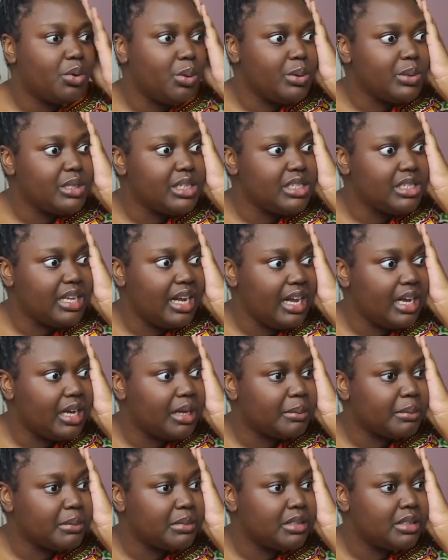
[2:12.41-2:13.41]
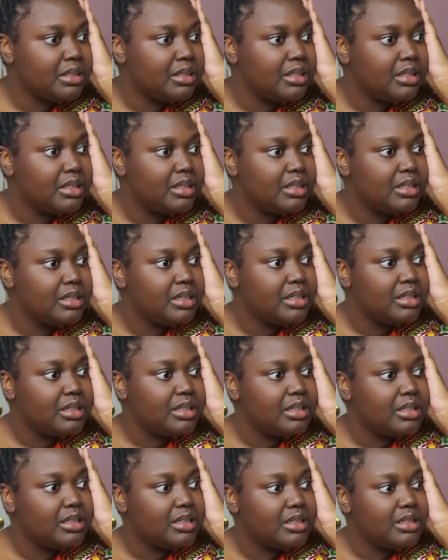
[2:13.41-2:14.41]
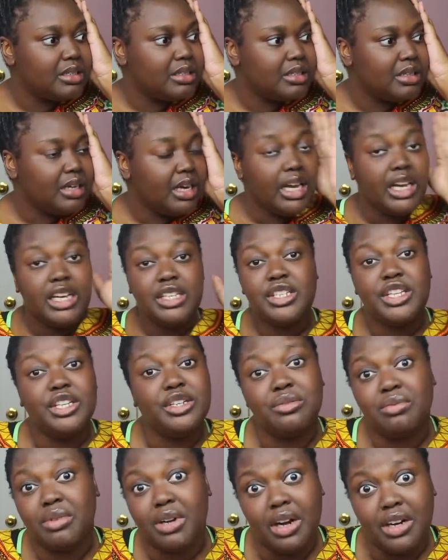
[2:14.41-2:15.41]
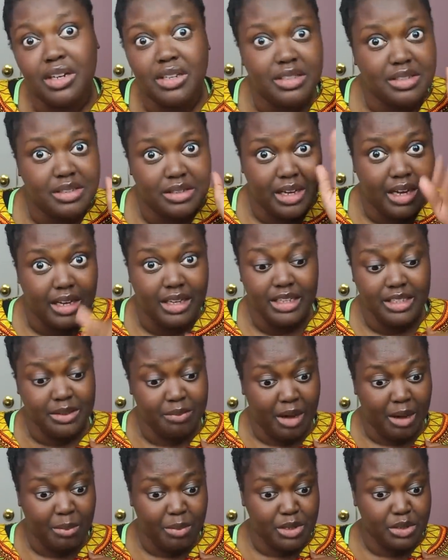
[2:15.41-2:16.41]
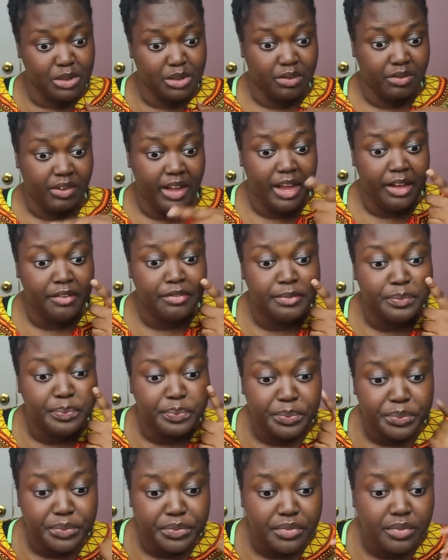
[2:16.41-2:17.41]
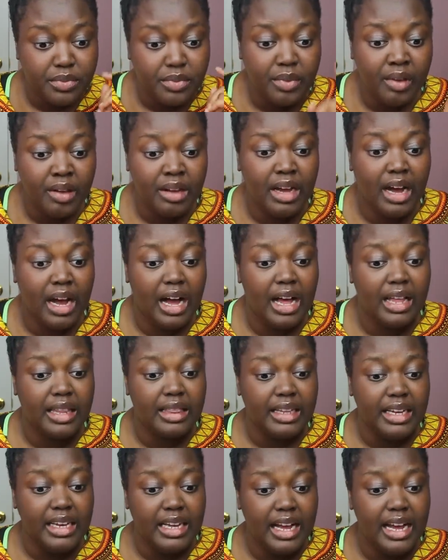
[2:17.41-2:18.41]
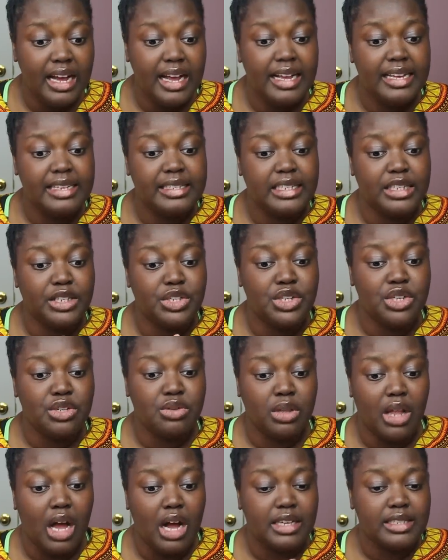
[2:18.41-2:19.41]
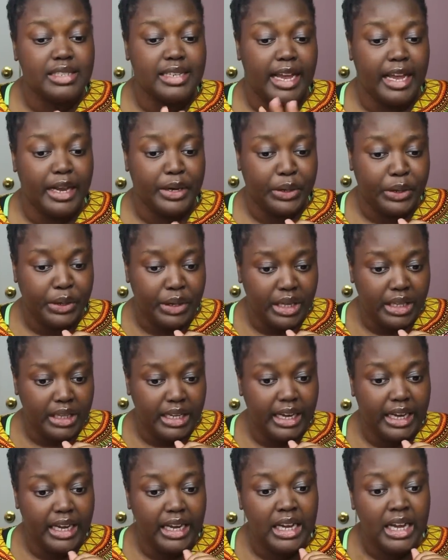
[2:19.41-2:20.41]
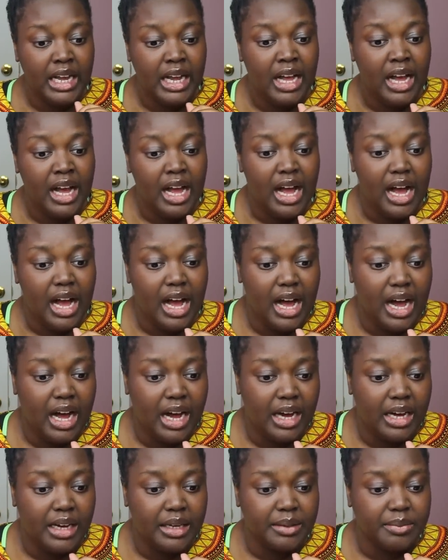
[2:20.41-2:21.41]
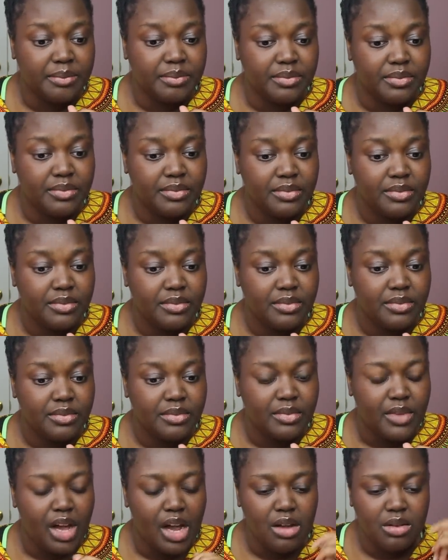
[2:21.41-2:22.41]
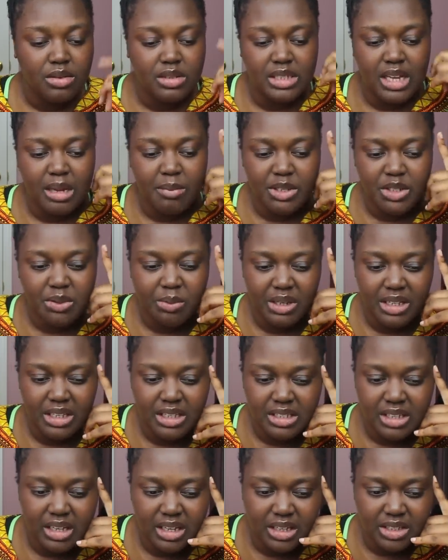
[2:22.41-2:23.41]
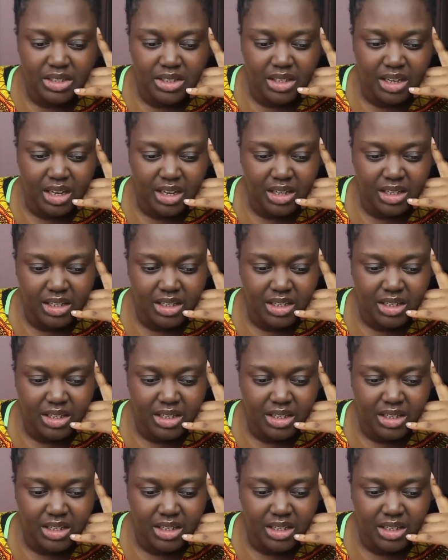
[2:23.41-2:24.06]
What was his name? He's cute regardless, okay? He's my personal fave. Leah is into locks and Curly. Same as Whitney's connection, eh?